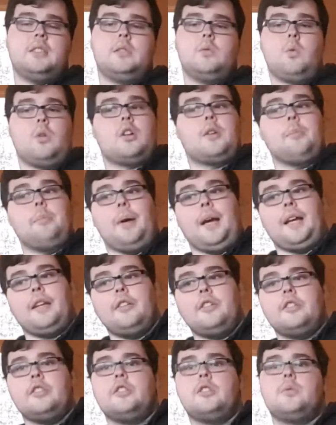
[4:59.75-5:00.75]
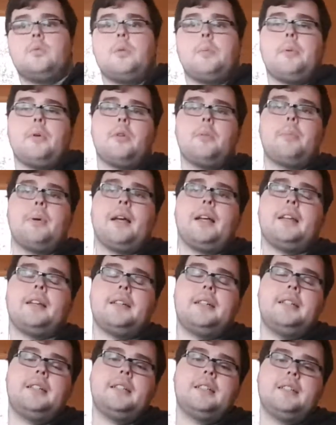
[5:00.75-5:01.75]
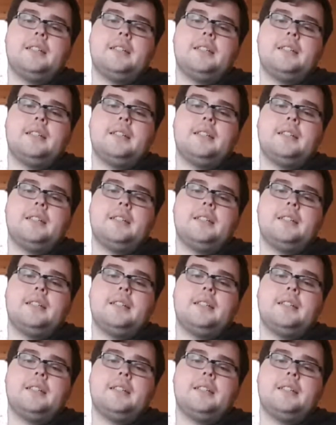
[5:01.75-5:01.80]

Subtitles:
what companions were brought back,